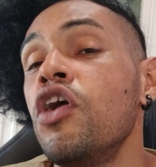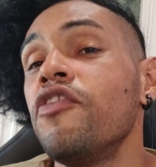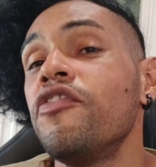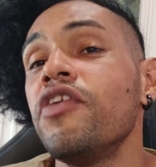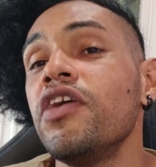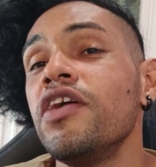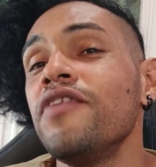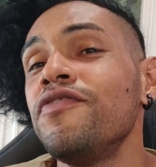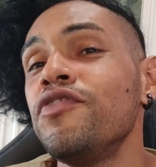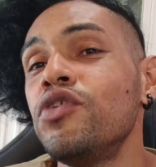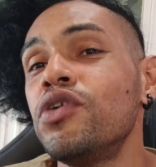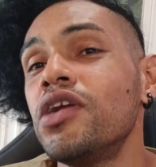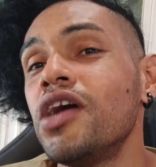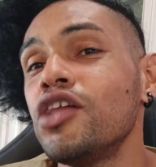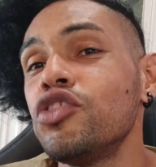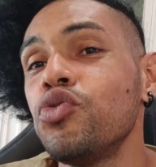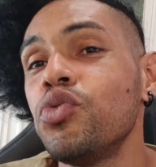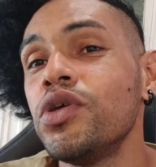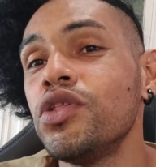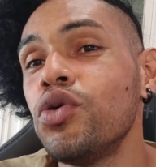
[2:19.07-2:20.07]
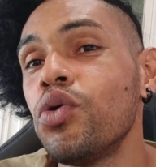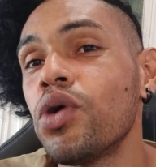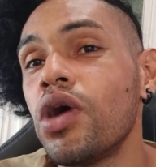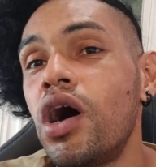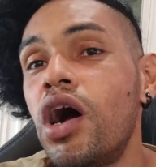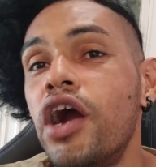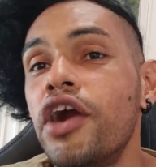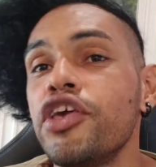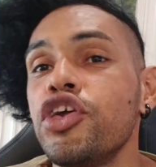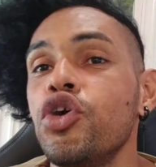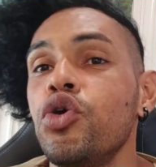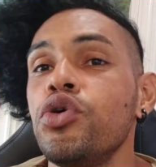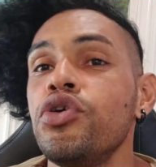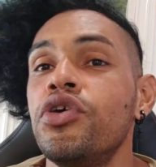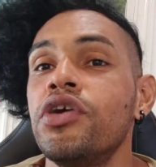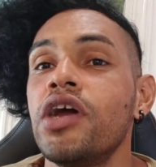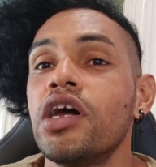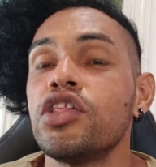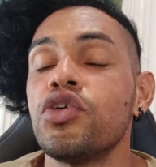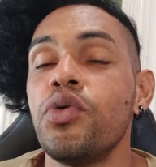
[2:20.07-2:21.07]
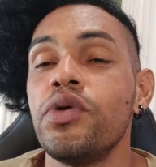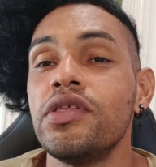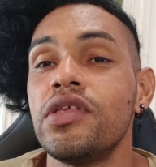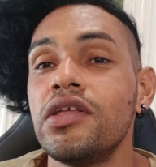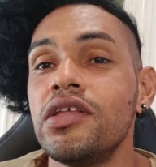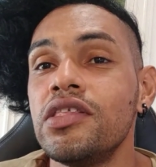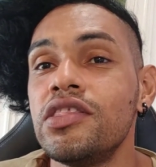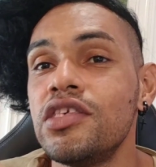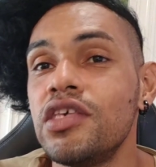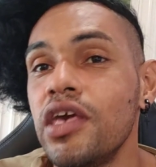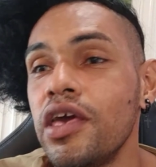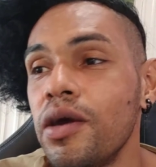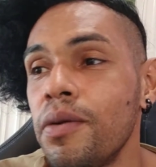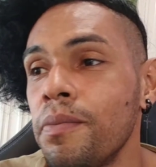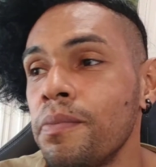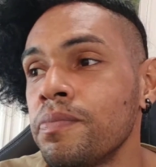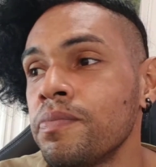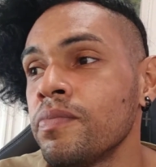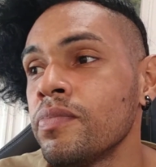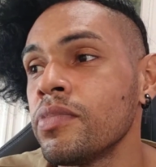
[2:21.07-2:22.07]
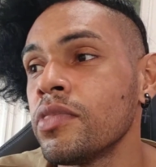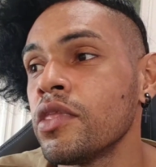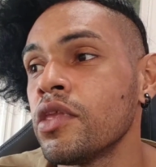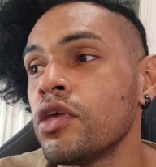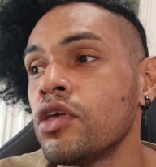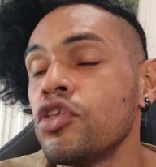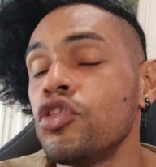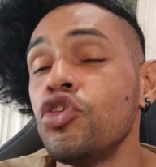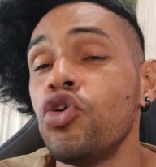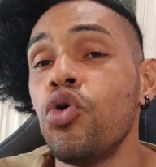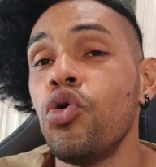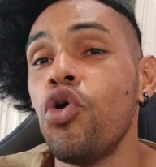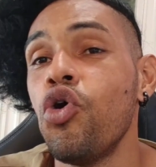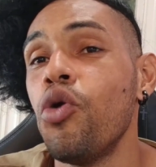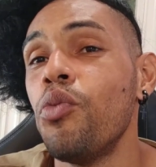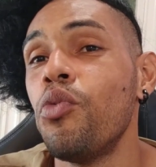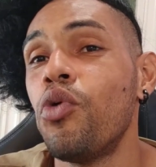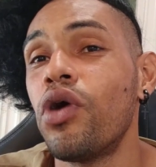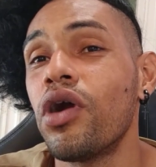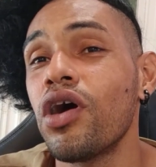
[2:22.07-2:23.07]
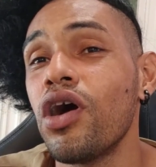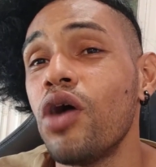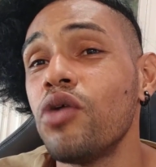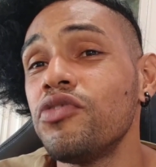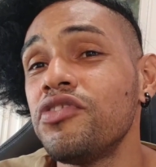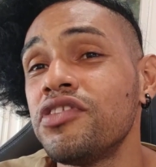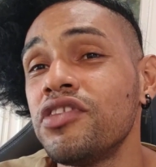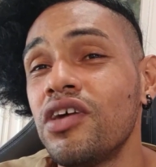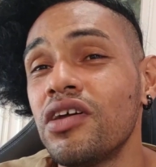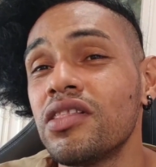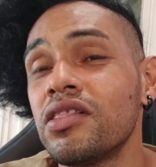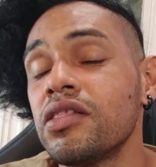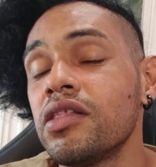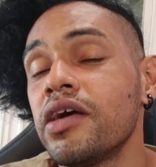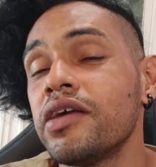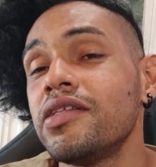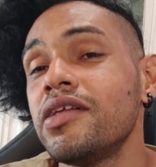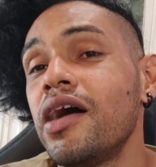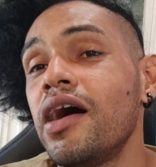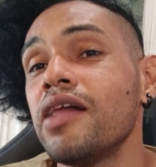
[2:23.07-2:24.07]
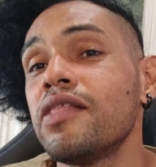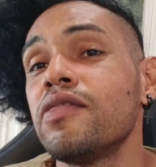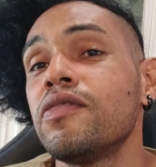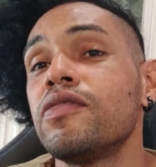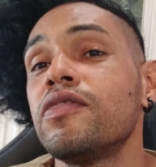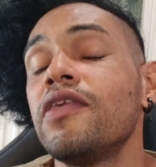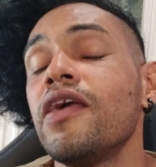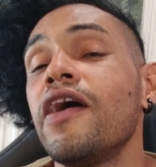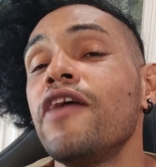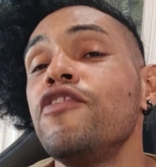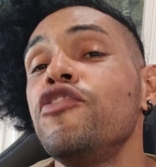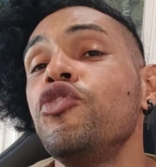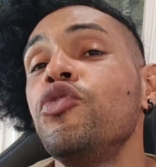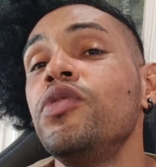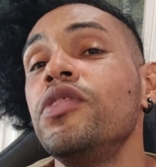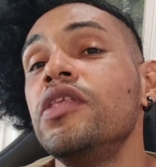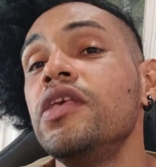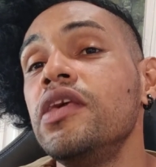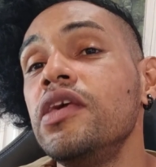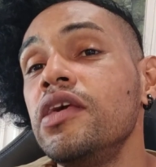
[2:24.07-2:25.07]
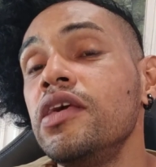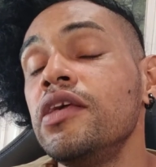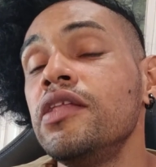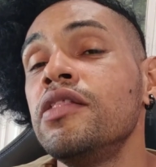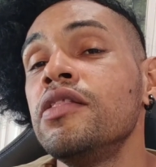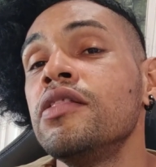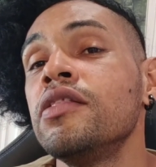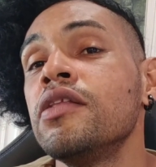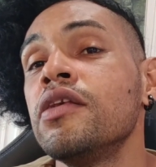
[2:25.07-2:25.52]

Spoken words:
So if you're not doing no cardio, you're not going to the gym, no home workouts, nothing like that, then you need